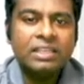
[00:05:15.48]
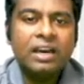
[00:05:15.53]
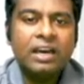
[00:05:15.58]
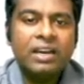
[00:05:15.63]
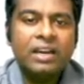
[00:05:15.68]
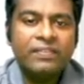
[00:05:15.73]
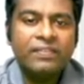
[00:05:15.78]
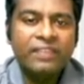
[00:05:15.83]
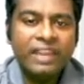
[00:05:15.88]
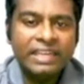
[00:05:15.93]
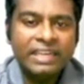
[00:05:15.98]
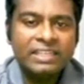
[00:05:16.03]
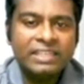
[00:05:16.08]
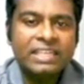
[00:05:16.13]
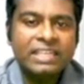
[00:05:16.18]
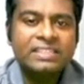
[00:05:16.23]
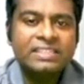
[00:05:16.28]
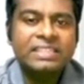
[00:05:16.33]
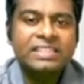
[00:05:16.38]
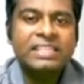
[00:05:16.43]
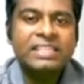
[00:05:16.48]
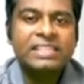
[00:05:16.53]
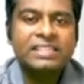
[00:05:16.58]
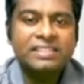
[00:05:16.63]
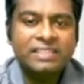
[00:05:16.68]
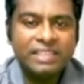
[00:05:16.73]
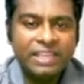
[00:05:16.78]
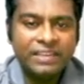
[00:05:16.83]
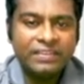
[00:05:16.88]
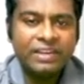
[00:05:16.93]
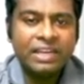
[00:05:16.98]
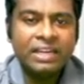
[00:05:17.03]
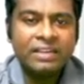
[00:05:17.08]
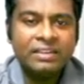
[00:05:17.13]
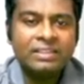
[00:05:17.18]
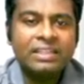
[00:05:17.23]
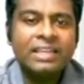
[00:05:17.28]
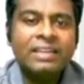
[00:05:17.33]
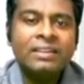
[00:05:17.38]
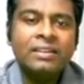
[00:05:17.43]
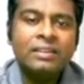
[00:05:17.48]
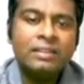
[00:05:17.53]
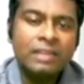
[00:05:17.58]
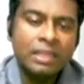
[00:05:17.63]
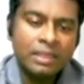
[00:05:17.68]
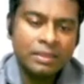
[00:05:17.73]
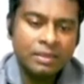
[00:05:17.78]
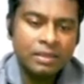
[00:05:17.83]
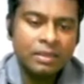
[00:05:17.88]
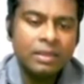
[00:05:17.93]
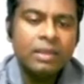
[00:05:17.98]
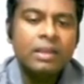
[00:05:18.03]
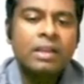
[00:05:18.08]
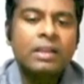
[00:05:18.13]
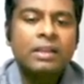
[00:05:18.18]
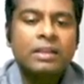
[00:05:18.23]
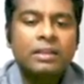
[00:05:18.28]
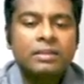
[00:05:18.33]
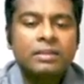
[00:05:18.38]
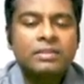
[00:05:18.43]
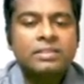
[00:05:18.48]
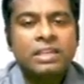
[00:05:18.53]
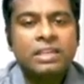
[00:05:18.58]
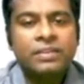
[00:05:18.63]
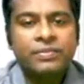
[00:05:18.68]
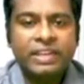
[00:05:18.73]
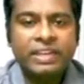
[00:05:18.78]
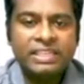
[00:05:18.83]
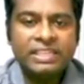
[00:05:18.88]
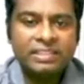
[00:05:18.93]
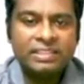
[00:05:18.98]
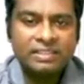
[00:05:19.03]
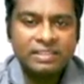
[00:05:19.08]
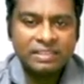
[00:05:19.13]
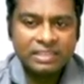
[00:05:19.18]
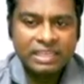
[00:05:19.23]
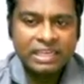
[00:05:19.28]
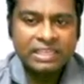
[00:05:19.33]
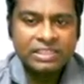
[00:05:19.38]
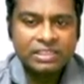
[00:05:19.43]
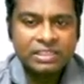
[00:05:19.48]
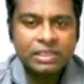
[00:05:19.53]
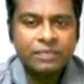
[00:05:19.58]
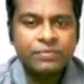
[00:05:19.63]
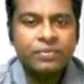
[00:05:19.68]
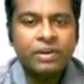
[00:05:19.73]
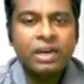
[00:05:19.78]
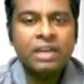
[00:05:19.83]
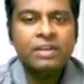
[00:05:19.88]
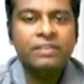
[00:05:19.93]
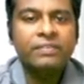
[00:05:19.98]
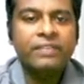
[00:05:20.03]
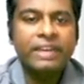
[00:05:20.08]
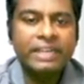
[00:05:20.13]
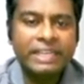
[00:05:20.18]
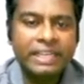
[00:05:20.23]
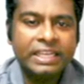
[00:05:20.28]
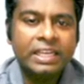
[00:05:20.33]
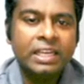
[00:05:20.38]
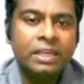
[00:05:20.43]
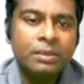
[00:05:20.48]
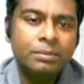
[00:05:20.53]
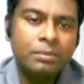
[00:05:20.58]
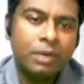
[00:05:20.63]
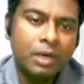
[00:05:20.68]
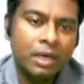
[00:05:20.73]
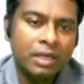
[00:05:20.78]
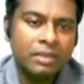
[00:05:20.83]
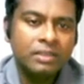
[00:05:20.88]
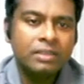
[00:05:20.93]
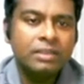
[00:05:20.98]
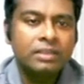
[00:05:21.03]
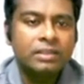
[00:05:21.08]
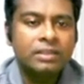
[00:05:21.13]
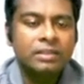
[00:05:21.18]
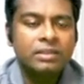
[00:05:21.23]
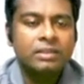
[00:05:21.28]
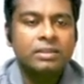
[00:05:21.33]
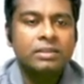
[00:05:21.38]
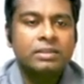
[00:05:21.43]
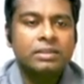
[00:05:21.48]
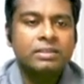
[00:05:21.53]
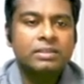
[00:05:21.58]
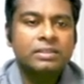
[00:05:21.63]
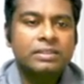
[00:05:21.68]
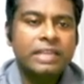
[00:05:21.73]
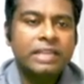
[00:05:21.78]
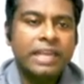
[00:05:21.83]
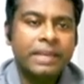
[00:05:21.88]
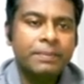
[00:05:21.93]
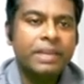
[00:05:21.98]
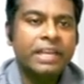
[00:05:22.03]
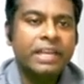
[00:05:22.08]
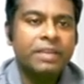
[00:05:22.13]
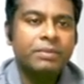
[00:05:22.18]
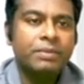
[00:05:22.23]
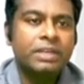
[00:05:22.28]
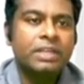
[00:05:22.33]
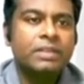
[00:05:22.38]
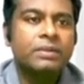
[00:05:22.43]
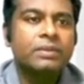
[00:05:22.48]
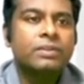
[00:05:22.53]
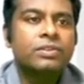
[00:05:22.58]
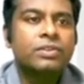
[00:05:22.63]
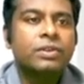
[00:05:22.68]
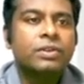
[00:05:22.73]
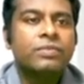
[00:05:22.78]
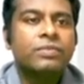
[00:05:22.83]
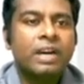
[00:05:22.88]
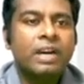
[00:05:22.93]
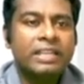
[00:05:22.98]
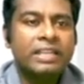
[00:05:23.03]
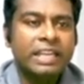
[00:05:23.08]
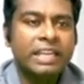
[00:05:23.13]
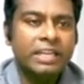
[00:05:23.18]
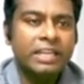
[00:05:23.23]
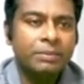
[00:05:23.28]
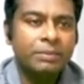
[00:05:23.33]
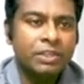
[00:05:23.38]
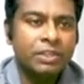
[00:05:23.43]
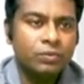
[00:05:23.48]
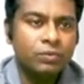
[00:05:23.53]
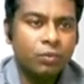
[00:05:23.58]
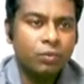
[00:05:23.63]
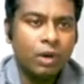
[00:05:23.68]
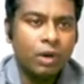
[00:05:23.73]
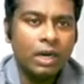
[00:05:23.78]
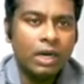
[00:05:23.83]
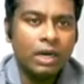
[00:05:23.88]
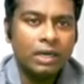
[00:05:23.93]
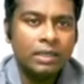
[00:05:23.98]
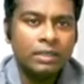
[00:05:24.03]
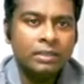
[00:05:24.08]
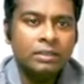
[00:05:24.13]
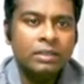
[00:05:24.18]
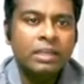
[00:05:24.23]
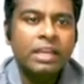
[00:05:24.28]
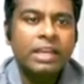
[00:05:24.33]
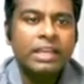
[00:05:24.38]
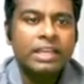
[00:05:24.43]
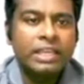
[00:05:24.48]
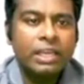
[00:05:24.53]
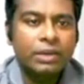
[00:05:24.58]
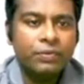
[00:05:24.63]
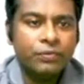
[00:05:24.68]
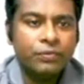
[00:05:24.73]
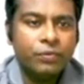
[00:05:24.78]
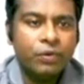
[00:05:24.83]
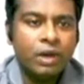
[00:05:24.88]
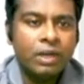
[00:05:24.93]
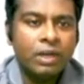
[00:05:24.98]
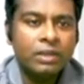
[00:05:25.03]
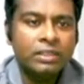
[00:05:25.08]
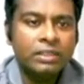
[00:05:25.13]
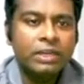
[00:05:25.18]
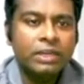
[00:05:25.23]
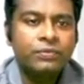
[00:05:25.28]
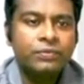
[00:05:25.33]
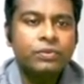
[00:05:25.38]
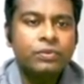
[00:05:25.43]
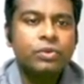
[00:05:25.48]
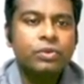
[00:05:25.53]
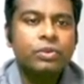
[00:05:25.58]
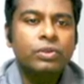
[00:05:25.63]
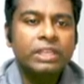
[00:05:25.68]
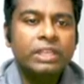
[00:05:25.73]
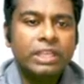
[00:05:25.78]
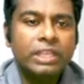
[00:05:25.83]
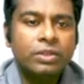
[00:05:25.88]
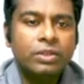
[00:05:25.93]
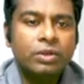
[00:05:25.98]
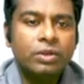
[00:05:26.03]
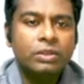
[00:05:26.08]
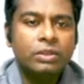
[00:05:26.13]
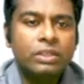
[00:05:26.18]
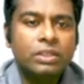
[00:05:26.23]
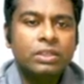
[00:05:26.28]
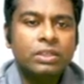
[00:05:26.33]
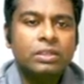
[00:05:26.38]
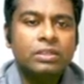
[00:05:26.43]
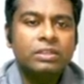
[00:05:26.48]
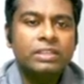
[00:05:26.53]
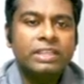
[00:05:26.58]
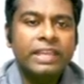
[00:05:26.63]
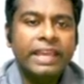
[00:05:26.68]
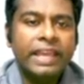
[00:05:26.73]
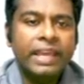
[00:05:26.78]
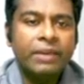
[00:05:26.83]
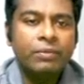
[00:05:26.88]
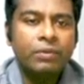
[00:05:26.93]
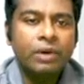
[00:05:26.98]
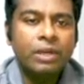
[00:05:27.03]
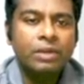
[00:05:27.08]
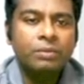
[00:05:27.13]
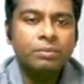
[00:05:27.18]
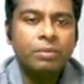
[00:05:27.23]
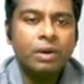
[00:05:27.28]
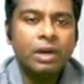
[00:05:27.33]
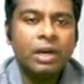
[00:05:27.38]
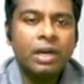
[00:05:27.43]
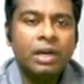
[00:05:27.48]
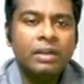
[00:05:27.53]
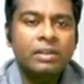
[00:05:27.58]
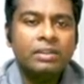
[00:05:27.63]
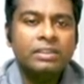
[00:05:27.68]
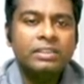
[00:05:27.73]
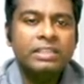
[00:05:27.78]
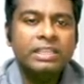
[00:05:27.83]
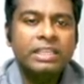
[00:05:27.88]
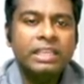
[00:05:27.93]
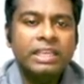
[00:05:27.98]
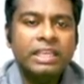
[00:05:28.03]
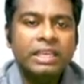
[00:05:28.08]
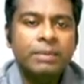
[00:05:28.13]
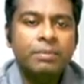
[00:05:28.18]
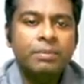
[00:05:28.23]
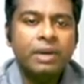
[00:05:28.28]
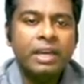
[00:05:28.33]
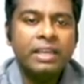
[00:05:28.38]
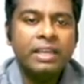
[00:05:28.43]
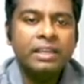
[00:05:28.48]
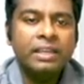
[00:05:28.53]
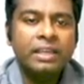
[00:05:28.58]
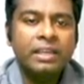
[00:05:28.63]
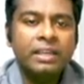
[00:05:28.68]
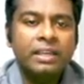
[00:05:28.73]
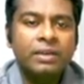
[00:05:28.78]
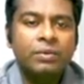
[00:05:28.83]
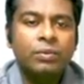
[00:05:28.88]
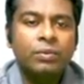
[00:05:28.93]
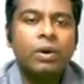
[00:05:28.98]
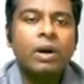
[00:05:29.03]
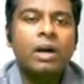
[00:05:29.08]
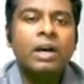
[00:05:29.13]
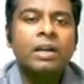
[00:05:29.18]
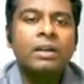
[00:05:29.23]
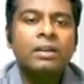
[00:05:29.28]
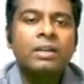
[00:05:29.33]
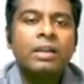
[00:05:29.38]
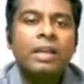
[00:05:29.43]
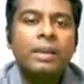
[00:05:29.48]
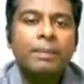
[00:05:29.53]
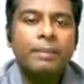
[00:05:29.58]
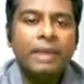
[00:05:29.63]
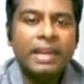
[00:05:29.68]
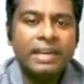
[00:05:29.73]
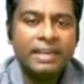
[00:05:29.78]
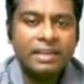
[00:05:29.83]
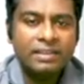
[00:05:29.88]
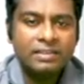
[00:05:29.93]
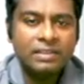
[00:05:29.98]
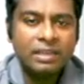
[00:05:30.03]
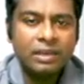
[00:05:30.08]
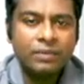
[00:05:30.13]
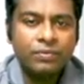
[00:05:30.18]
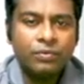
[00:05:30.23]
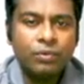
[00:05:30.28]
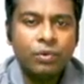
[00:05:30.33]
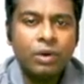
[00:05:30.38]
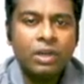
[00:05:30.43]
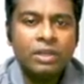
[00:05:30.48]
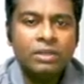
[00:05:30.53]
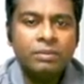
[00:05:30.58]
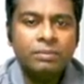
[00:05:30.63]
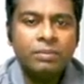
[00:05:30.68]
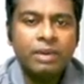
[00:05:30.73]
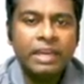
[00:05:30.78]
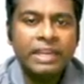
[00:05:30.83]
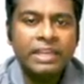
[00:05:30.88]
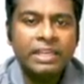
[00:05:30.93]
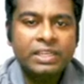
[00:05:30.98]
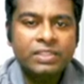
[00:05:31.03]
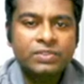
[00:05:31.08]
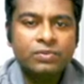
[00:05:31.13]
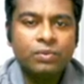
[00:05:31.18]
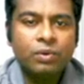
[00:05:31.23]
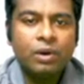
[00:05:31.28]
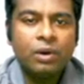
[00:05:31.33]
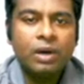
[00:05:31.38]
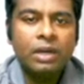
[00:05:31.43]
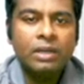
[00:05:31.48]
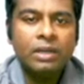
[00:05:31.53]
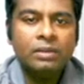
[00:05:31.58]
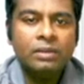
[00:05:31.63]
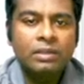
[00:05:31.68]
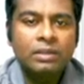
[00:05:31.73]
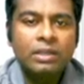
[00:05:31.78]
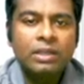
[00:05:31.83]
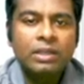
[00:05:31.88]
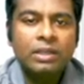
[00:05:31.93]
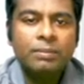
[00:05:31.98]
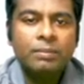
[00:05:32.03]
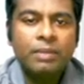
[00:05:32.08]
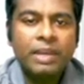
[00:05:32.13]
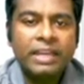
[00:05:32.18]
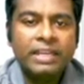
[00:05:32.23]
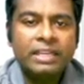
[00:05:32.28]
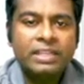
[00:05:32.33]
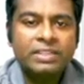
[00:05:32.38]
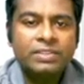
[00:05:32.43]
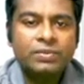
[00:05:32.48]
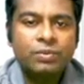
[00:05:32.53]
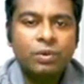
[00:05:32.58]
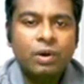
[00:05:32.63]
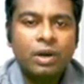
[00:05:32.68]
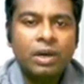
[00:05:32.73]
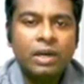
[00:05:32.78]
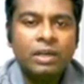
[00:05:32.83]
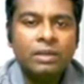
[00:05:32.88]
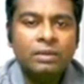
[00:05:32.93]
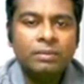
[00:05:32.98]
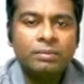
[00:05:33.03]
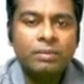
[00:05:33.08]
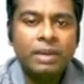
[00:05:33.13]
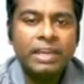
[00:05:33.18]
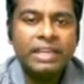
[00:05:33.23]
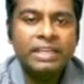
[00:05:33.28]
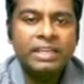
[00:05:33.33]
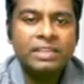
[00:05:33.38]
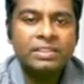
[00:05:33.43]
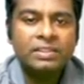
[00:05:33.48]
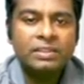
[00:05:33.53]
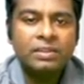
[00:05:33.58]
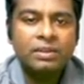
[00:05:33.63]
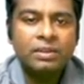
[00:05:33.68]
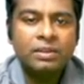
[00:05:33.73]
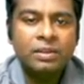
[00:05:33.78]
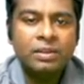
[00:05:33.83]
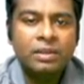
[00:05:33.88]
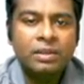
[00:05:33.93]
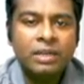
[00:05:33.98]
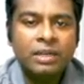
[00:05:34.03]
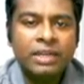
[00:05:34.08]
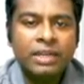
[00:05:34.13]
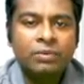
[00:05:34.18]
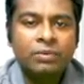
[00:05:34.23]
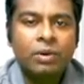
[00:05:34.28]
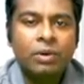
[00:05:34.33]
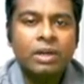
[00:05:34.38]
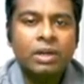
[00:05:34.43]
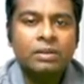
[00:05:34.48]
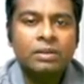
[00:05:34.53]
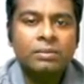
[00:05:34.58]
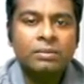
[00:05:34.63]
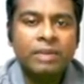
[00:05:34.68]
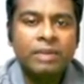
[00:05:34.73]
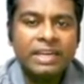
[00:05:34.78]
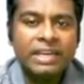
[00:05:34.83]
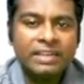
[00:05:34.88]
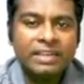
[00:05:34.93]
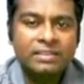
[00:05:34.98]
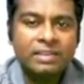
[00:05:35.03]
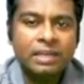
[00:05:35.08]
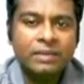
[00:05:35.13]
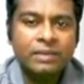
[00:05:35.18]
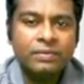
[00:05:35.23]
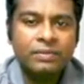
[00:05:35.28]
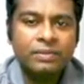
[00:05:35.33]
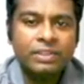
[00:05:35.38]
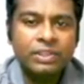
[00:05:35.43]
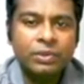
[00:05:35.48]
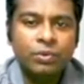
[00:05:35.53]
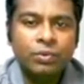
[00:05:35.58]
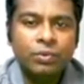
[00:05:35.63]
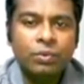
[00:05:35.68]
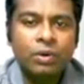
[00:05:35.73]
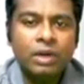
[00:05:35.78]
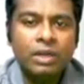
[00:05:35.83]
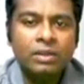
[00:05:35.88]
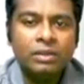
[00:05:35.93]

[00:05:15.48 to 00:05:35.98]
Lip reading: or weight density is given, then the self-weight is considered for vertical bar type element. So for element 1, F1, F2 equal to A1 bar E by L1, matrix of 1 minus 1 minus 1 minus and 1, matrix of U1